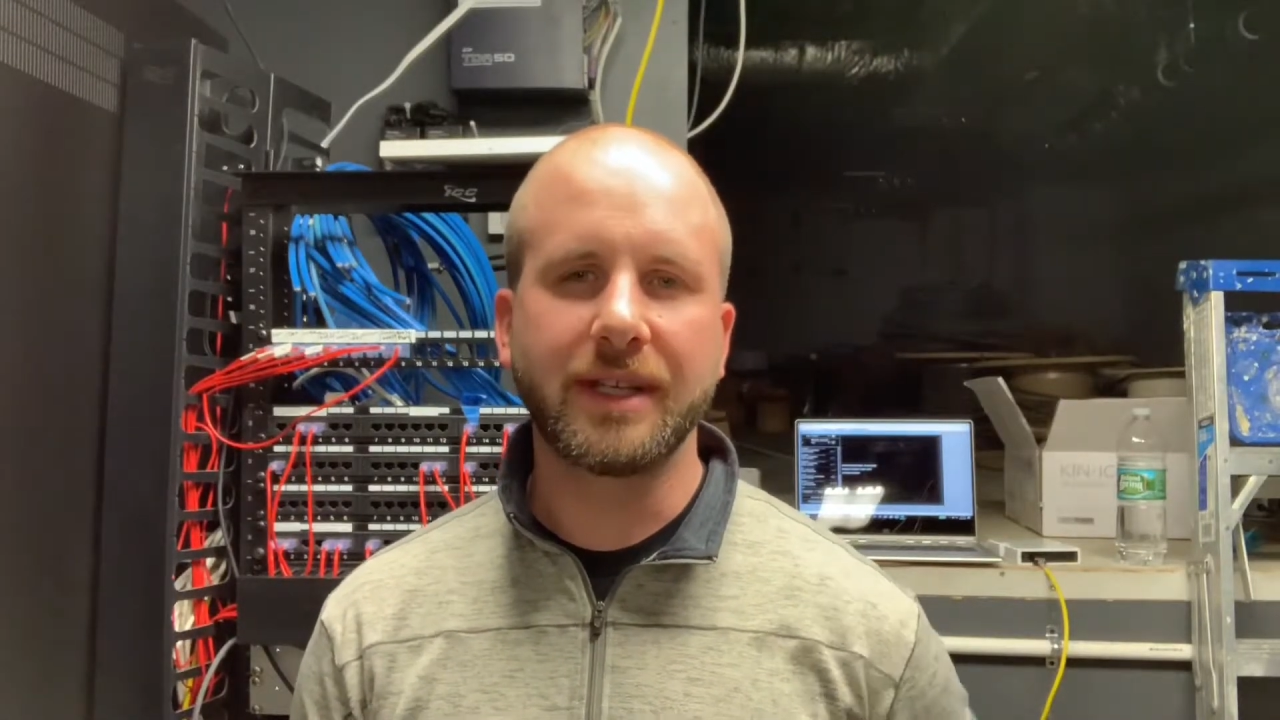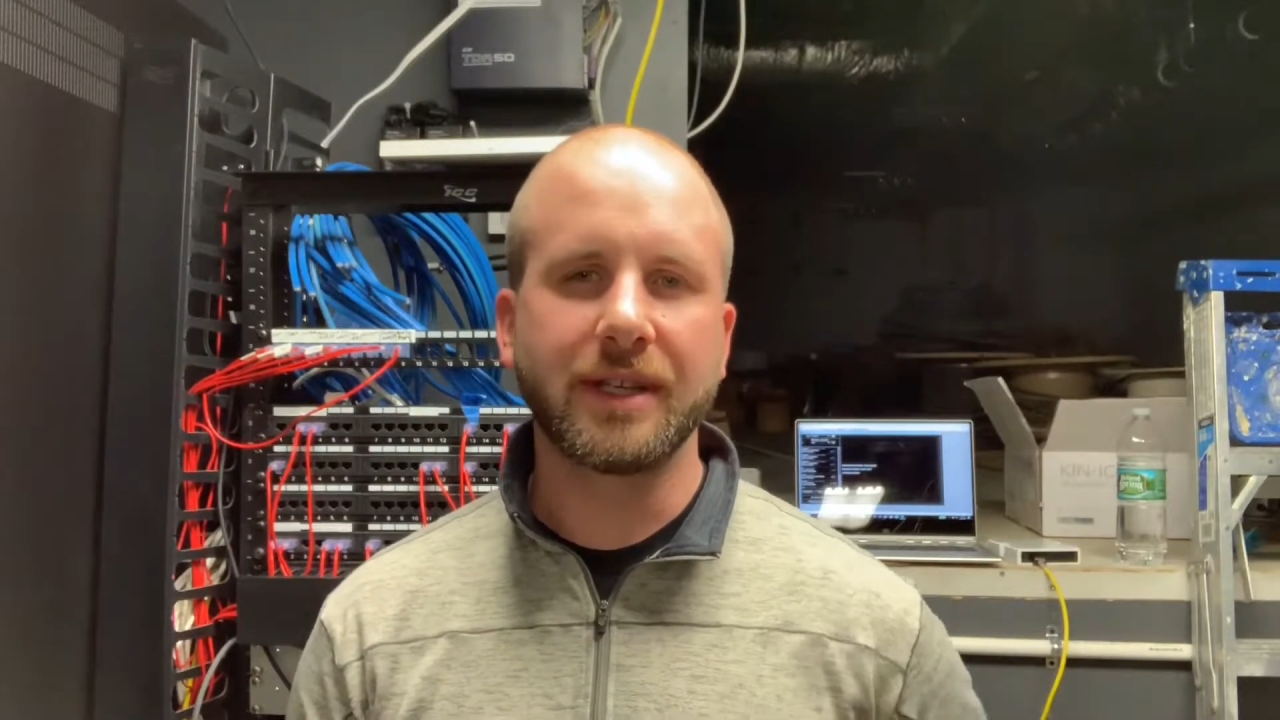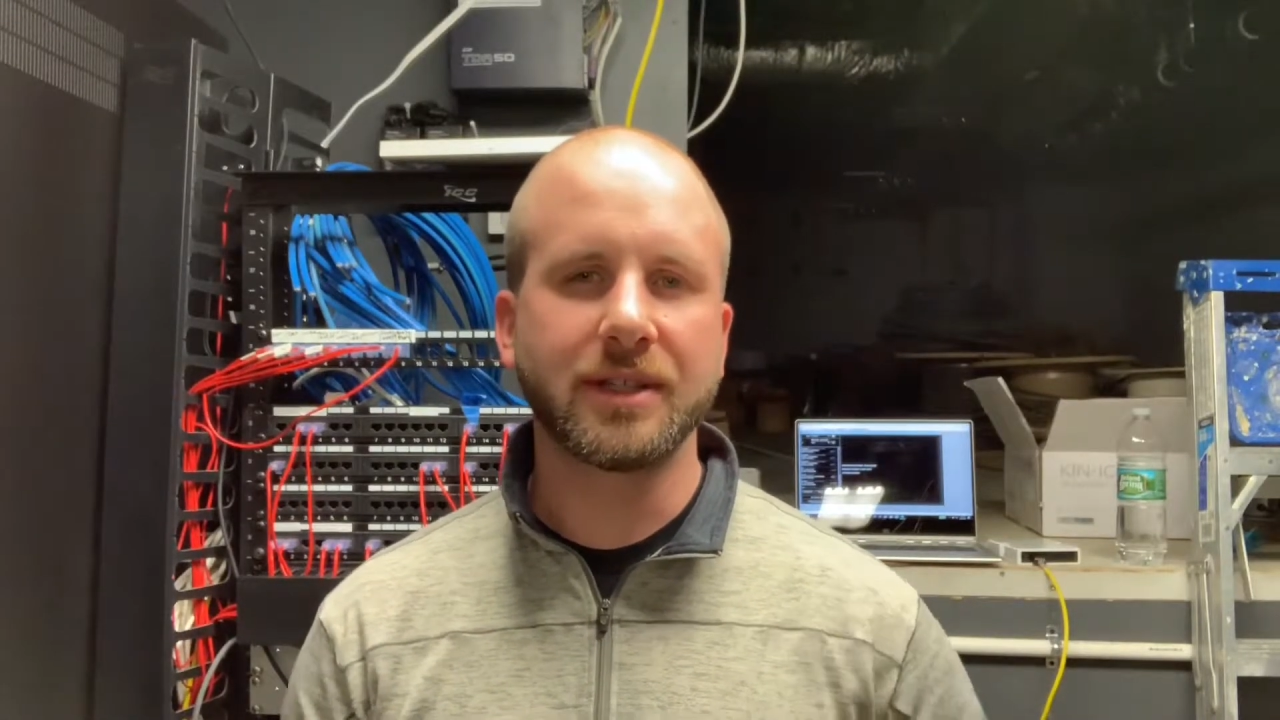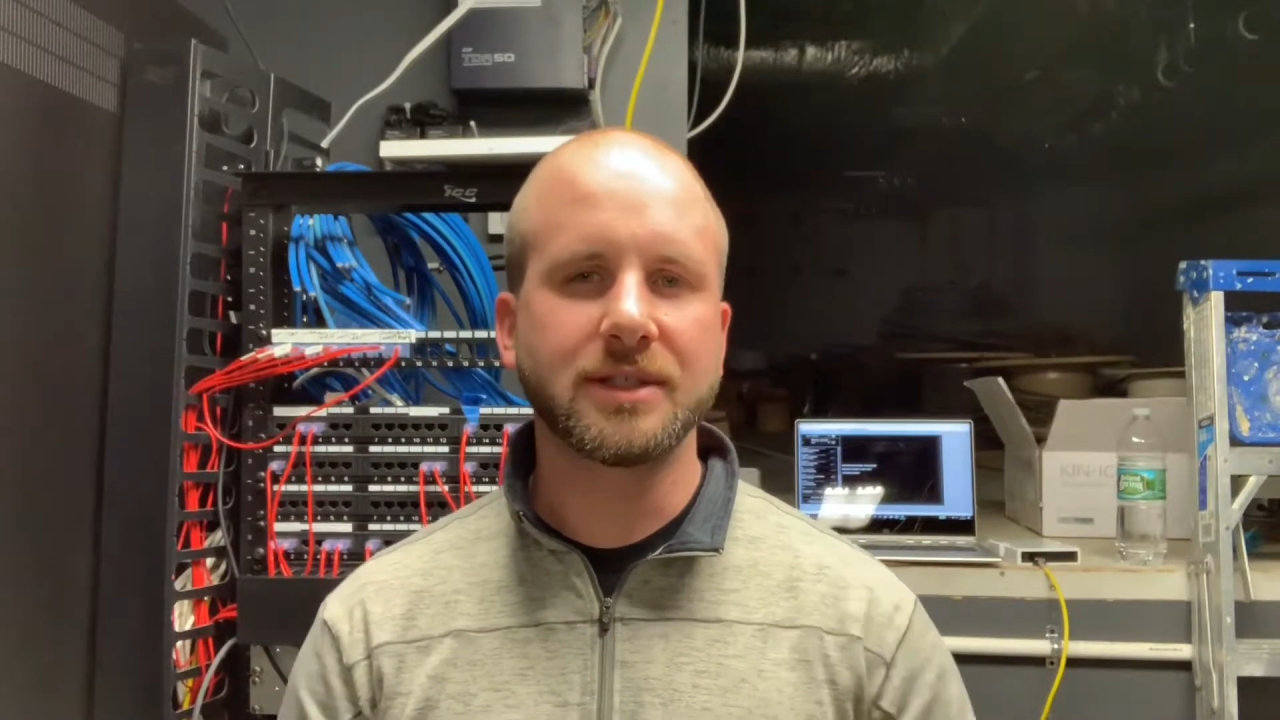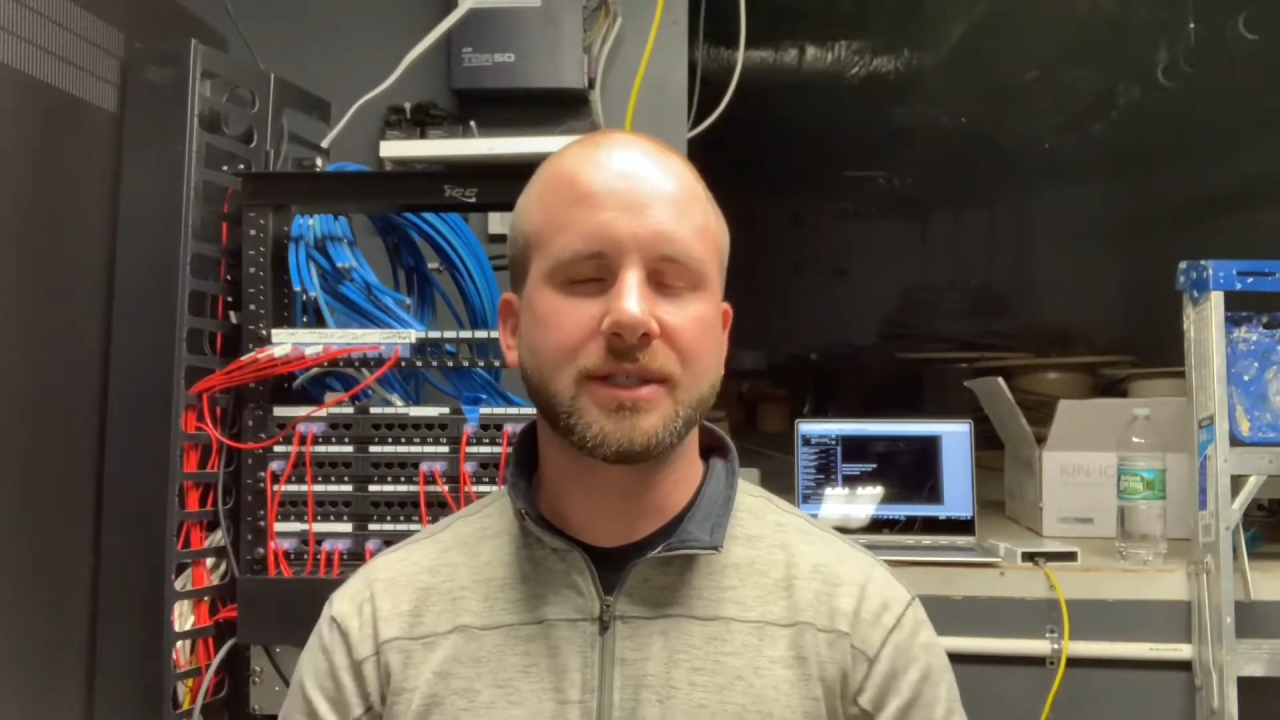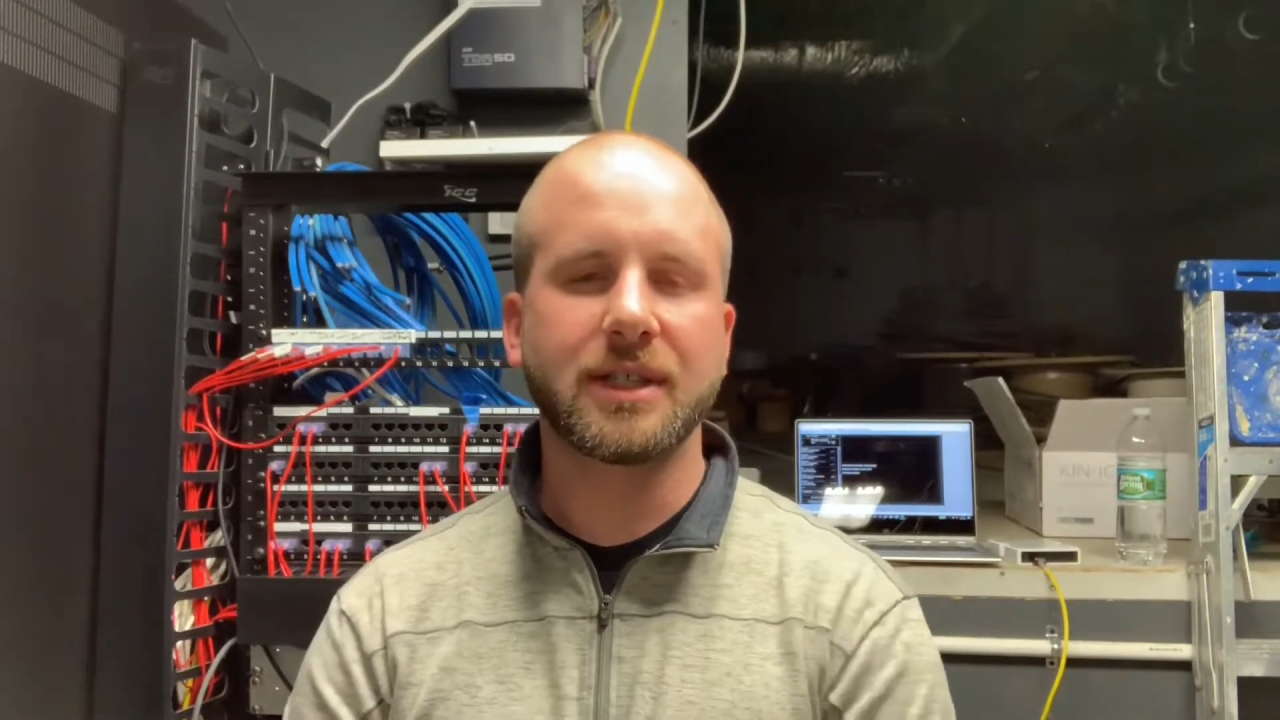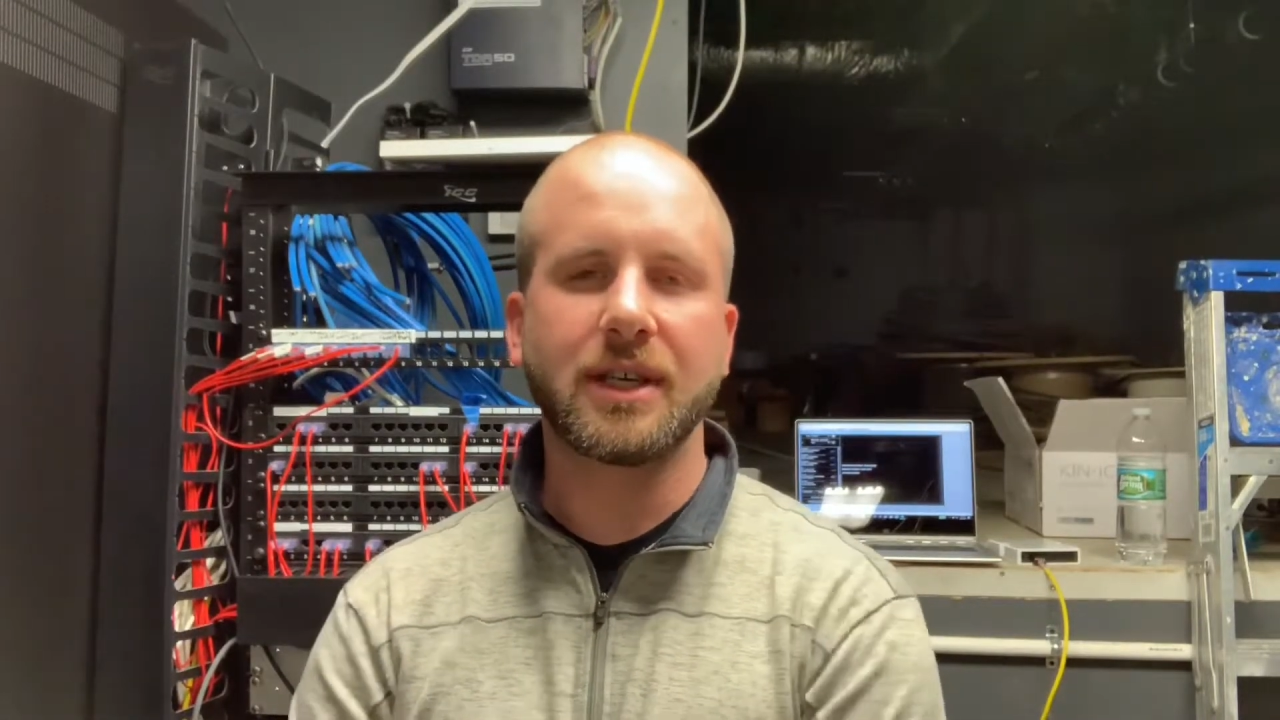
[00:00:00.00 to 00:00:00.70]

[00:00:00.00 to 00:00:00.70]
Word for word: years.